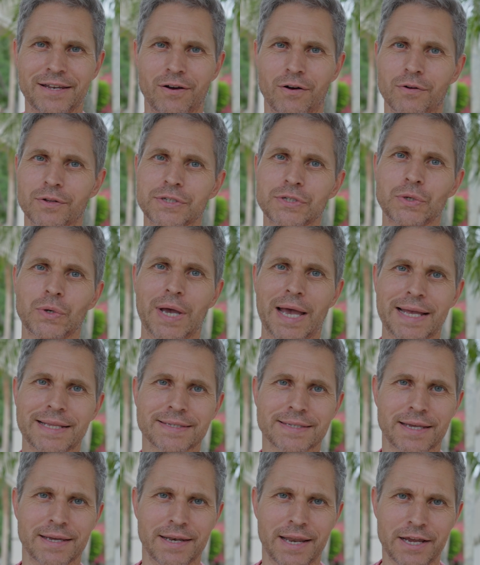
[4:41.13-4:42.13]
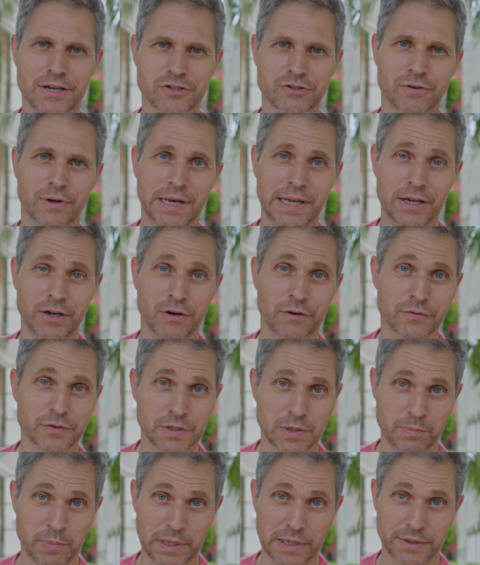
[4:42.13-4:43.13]
also adds an extra layer of
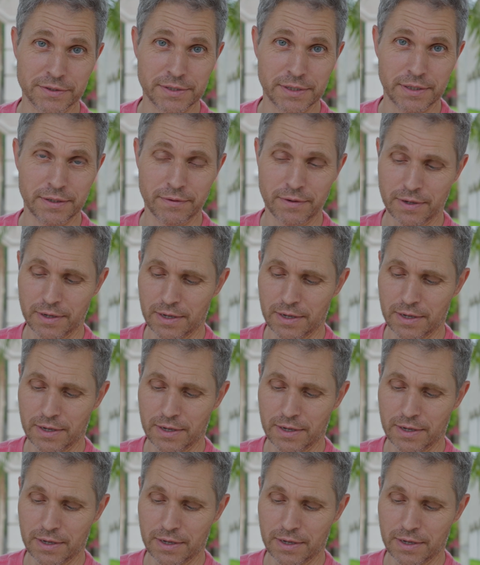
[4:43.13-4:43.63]
stability.